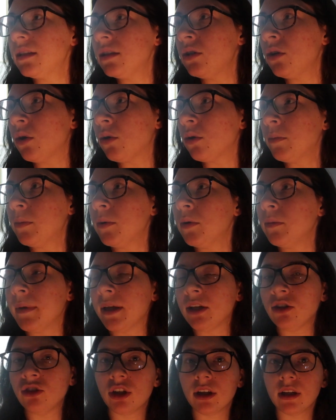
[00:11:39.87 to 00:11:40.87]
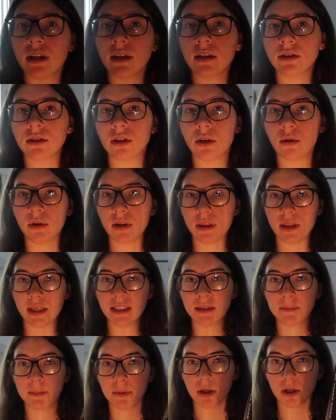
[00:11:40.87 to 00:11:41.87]
a notable mention. So
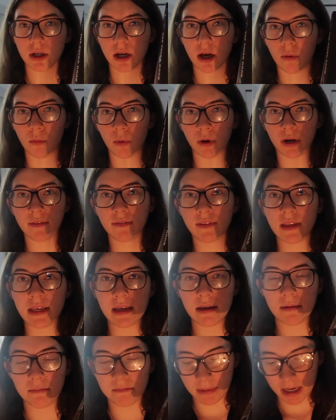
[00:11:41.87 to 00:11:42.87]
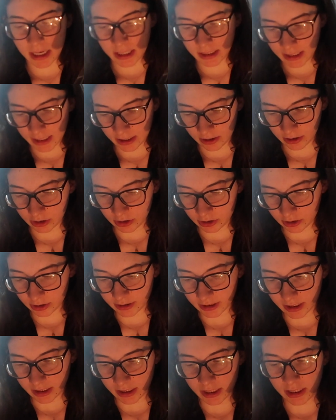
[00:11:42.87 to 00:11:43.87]
this book, one of the main
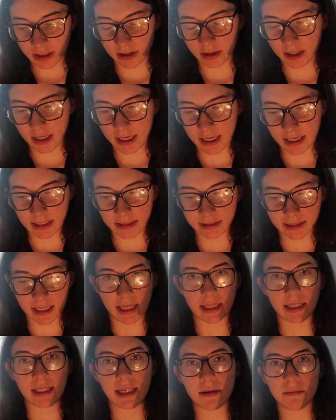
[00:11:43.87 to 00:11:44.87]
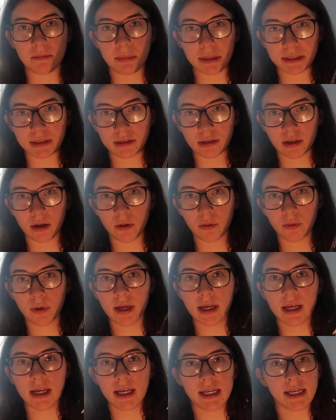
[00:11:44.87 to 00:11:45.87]
characters in here is Elliot Bisnow.
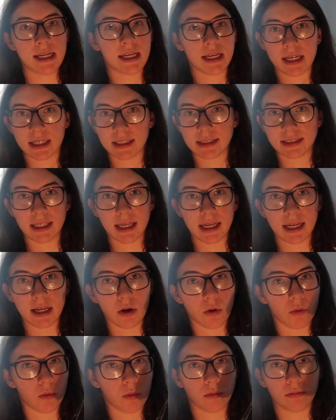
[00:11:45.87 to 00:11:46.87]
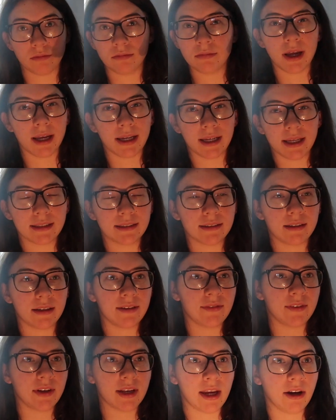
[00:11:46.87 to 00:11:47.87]
He is like, I guess not
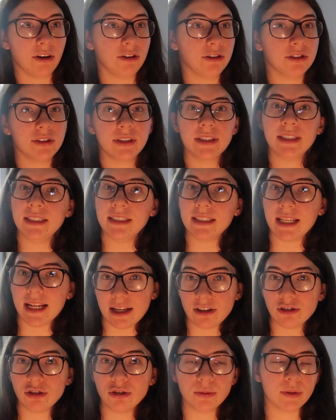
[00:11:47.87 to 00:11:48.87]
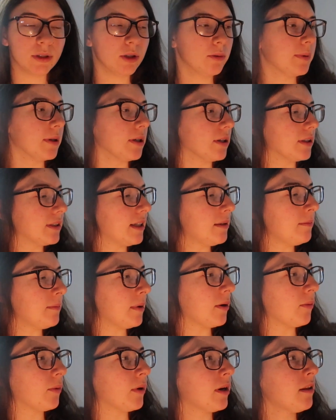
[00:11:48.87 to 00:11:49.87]
even a character, like he's an actual real person,
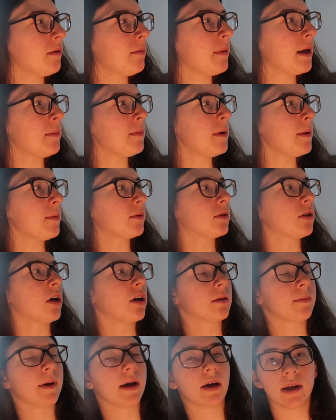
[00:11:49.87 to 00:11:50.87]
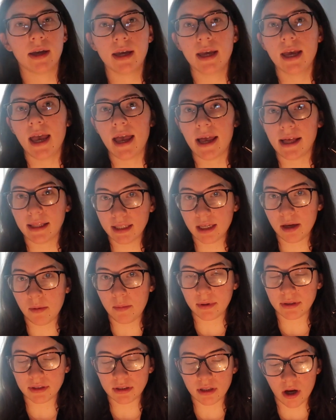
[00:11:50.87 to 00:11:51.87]
but one of the main people talk about Elliot
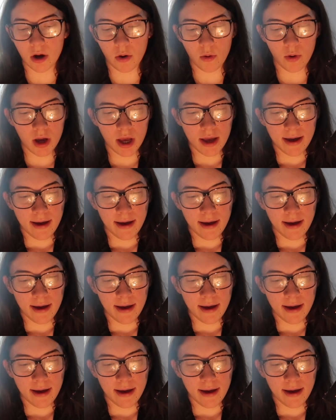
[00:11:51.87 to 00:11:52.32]
Bisnow